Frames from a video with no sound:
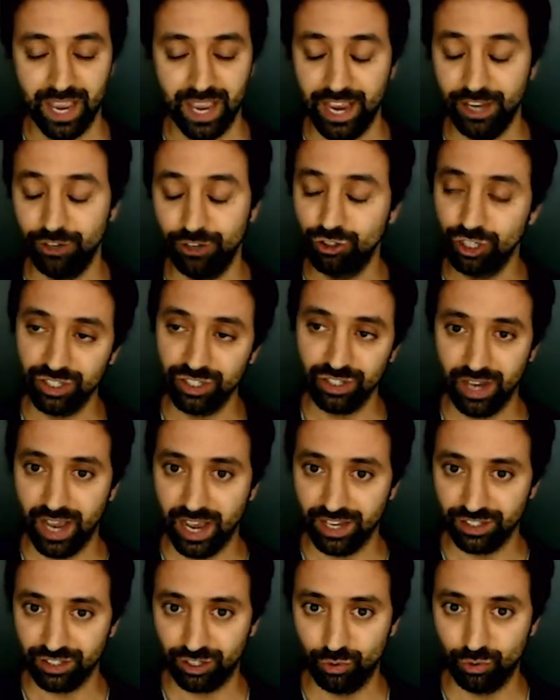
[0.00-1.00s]
just as
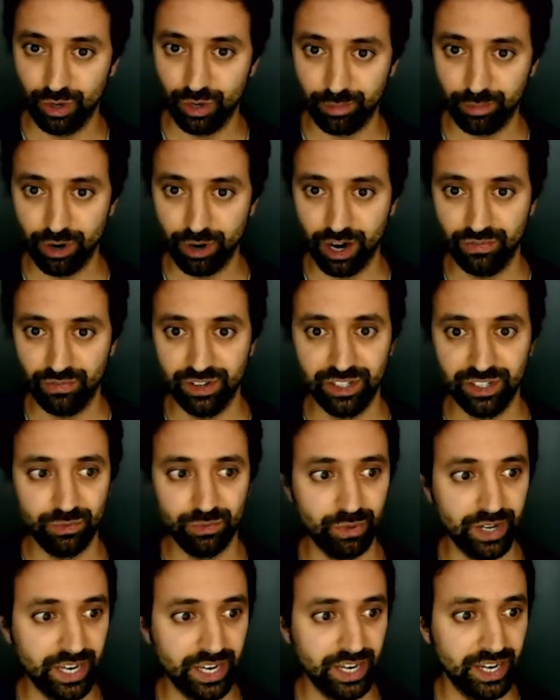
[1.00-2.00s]
a quick preface,
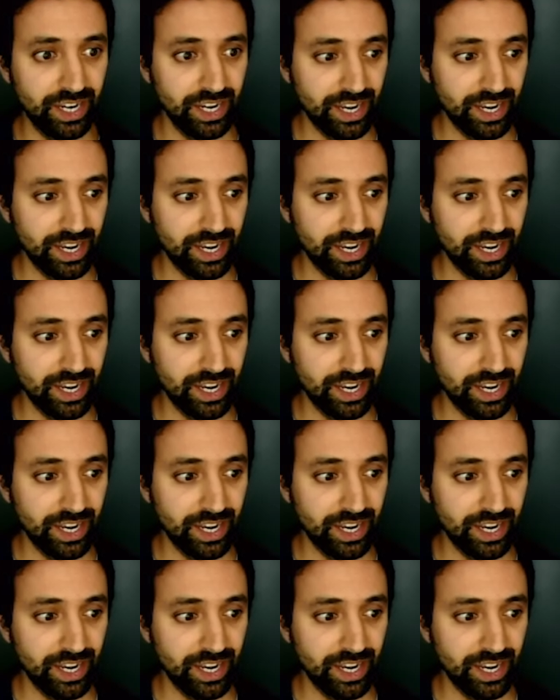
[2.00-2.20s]
we